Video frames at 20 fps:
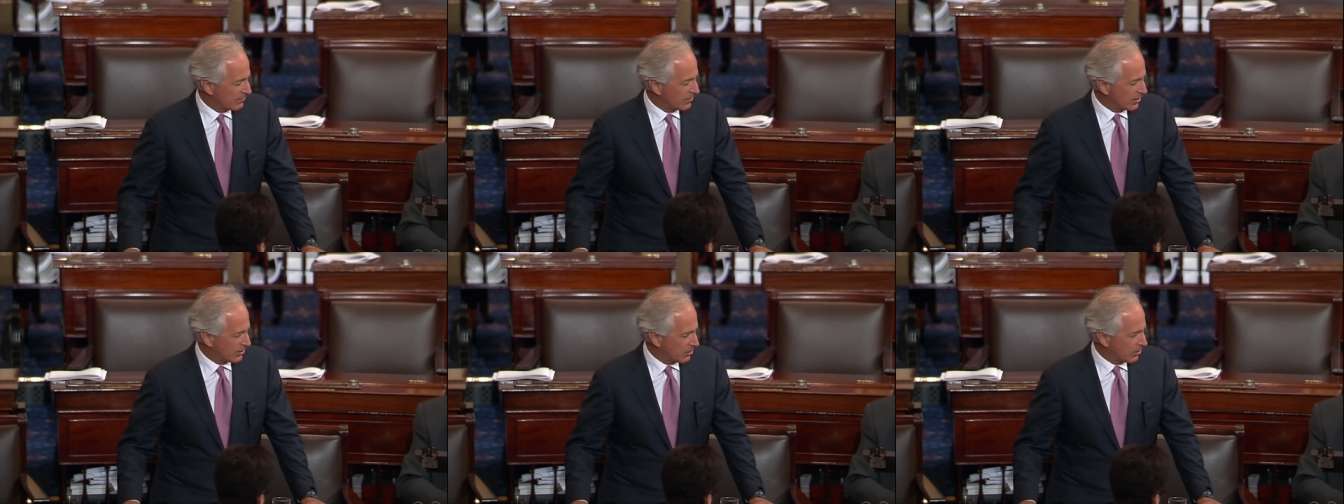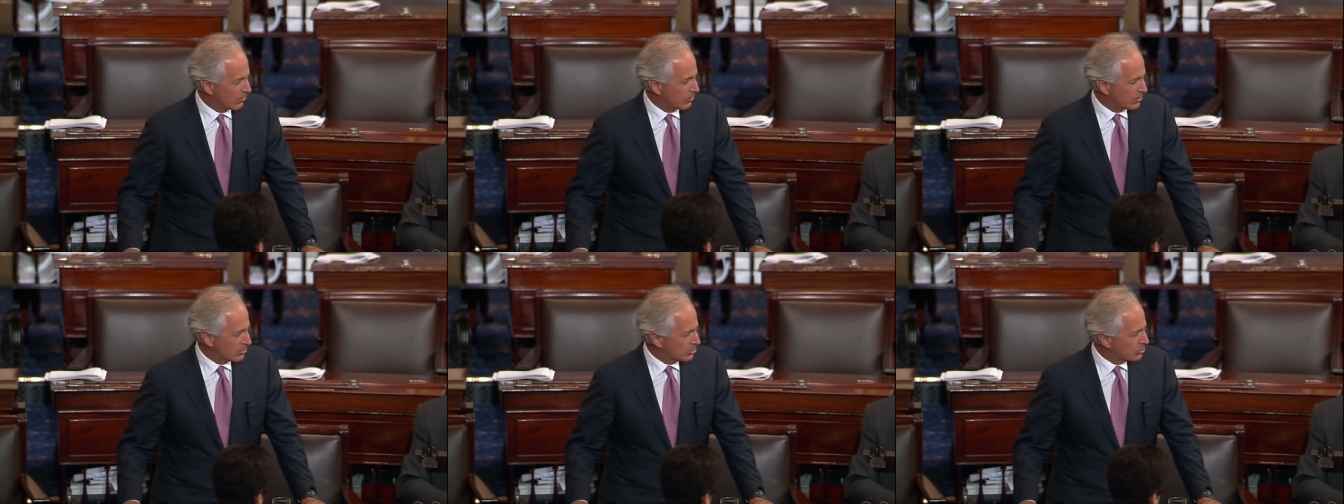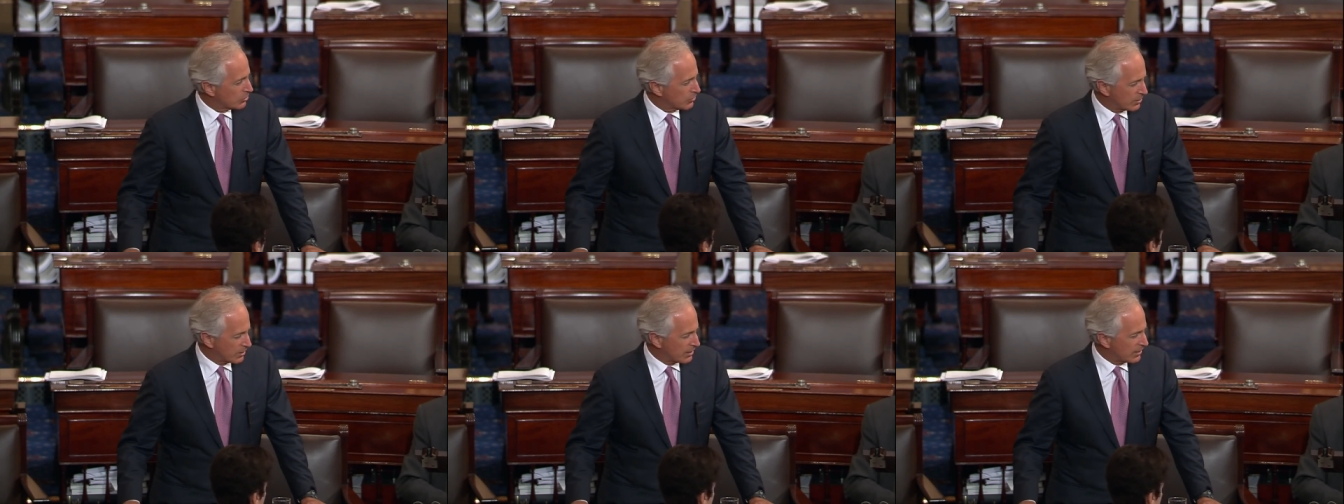I know that
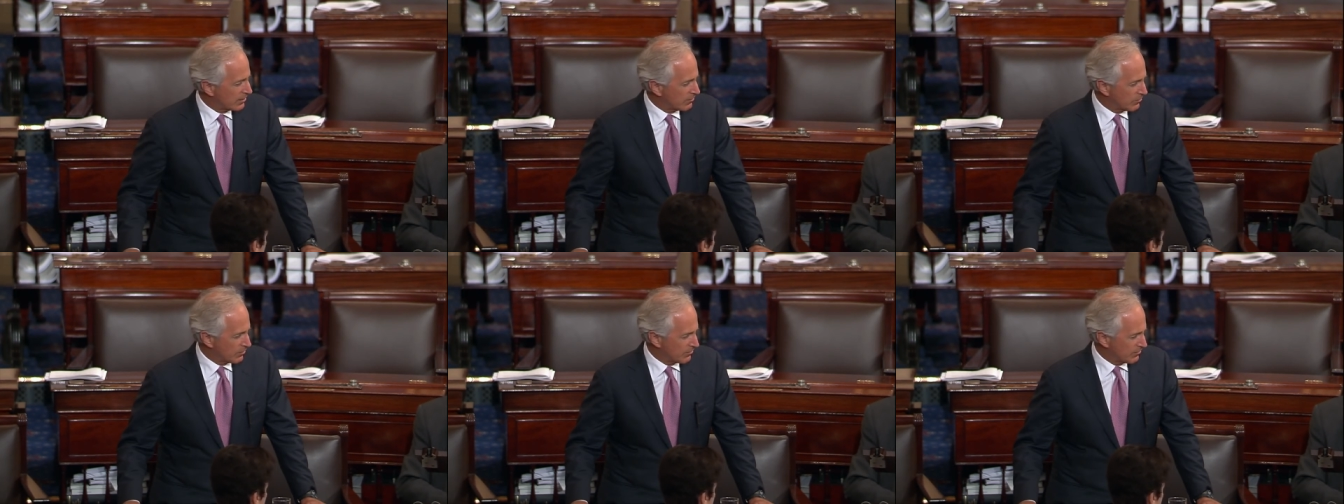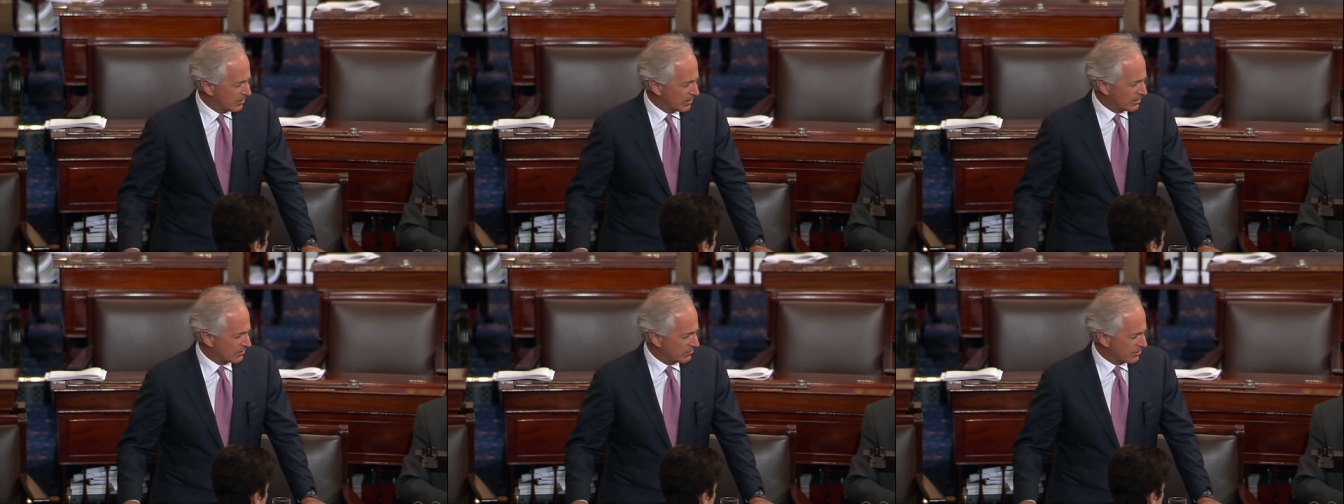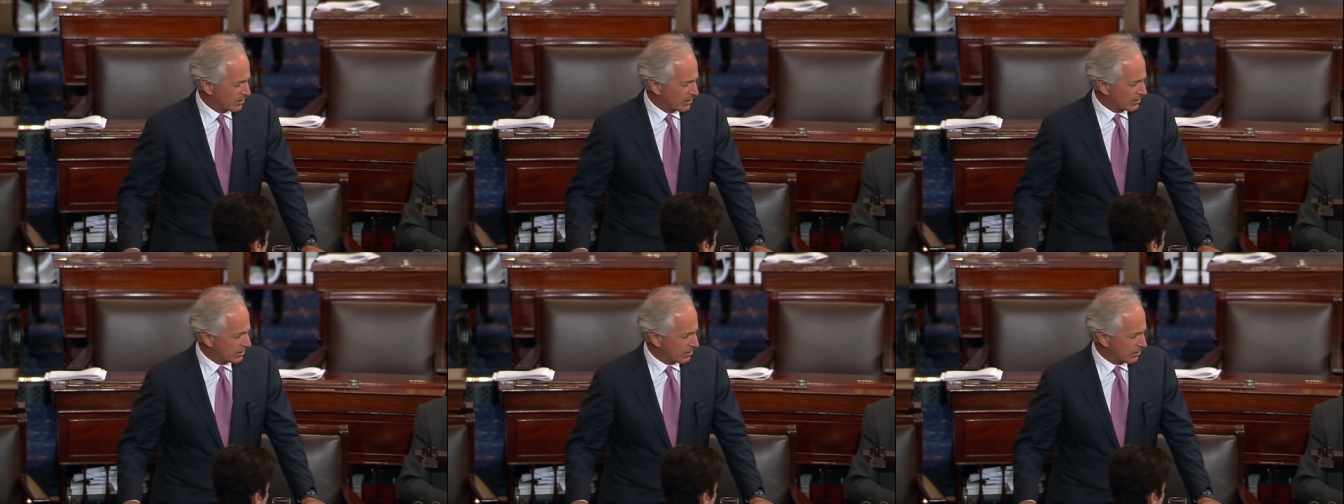you and he were very,
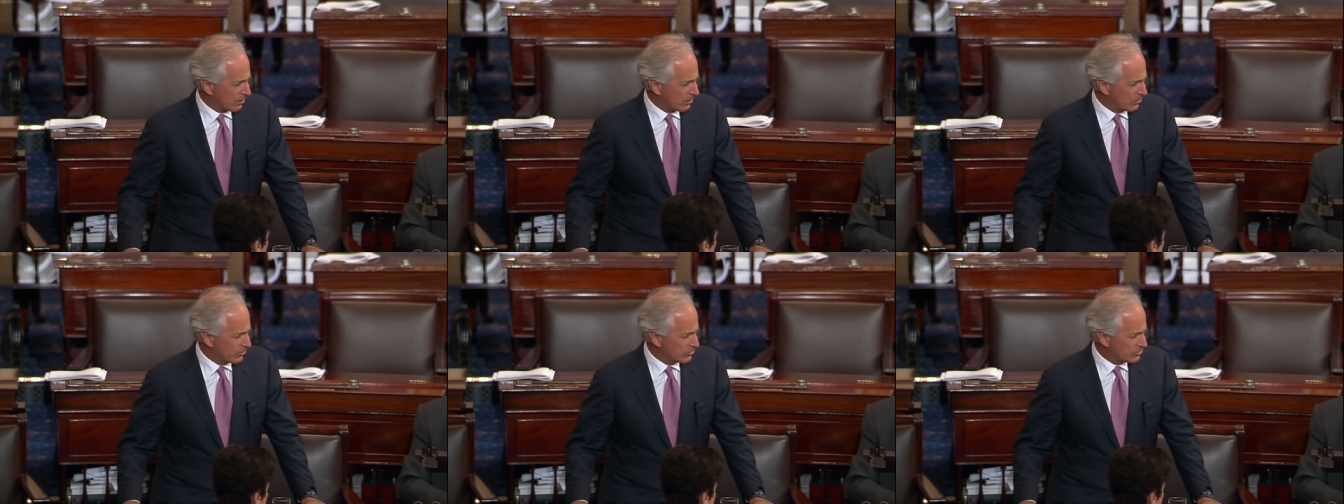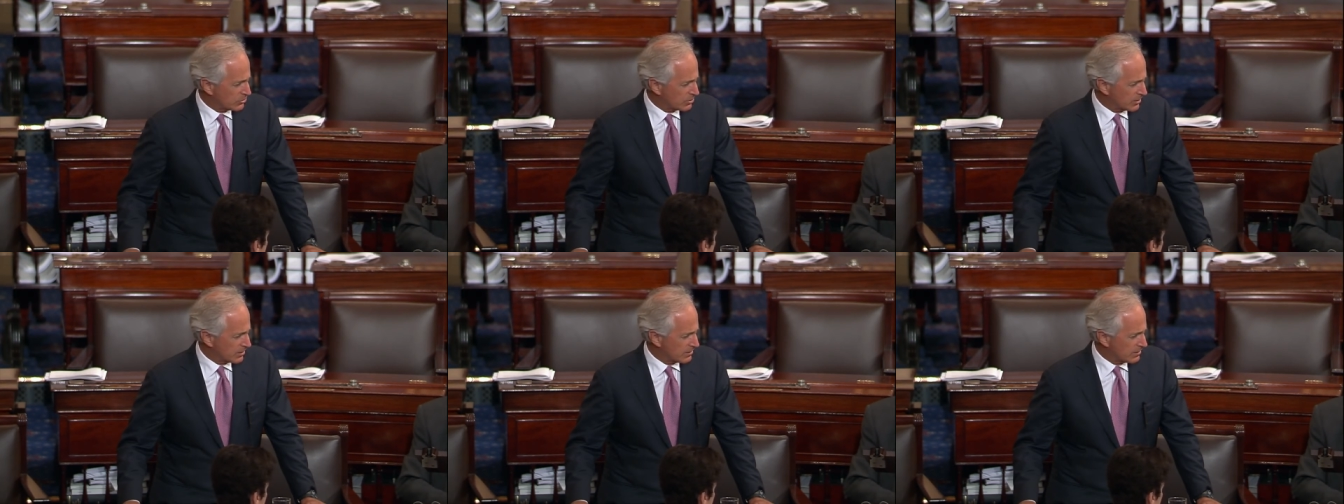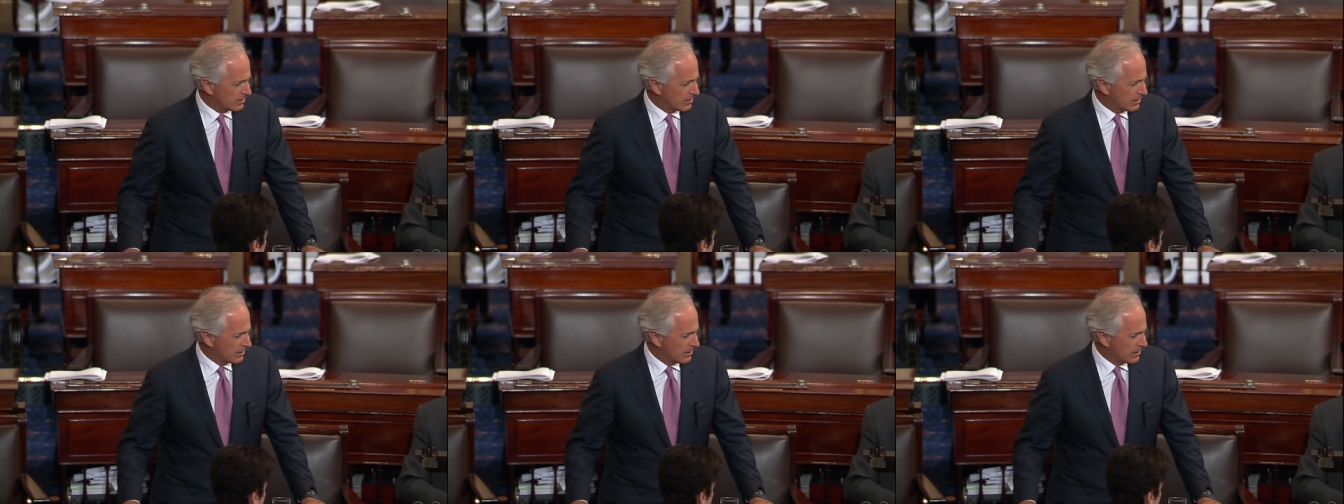very close, and